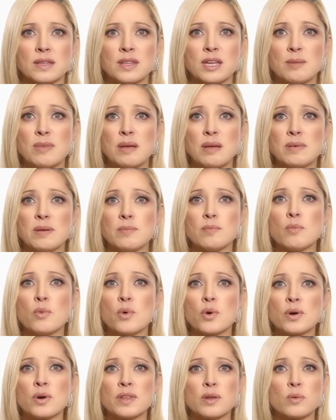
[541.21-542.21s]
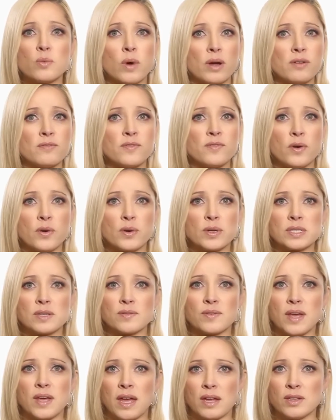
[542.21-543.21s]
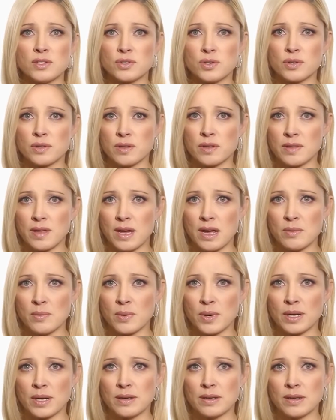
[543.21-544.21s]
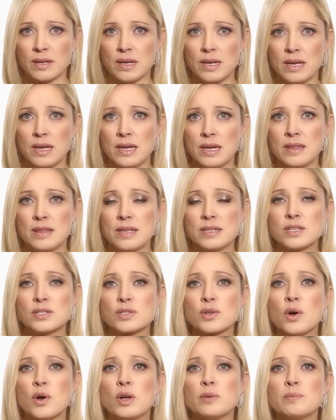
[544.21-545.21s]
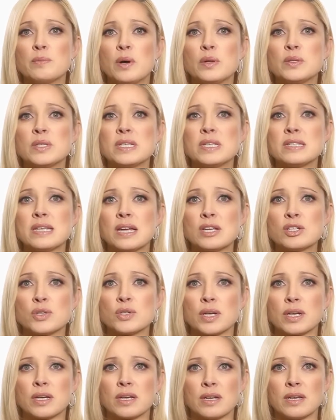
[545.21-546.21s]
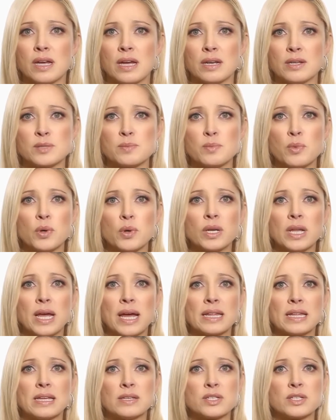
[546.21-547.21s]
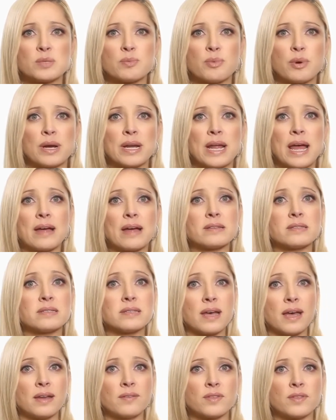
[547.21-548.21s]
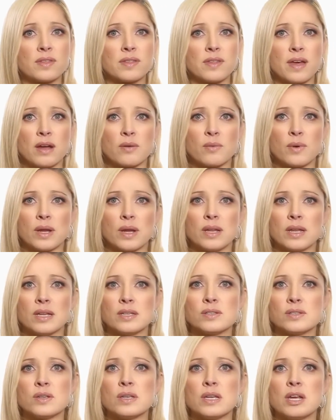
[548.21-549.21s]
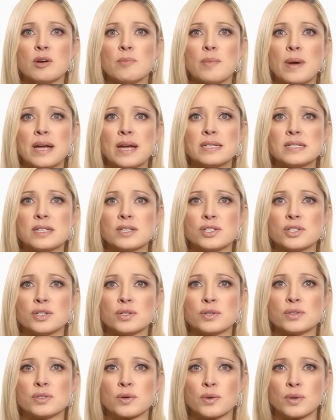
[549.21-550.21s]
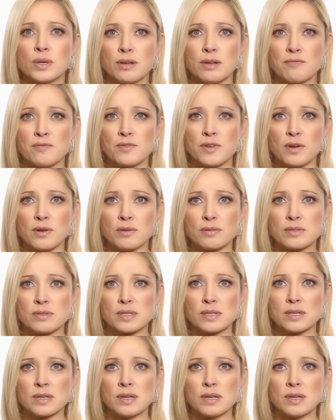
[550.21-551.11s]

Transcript: there may be more than one focus of cancer in the thyroid. This is called multicentric and is more likely to spread outside of the thyroid into nearby tissues or lymph nodes.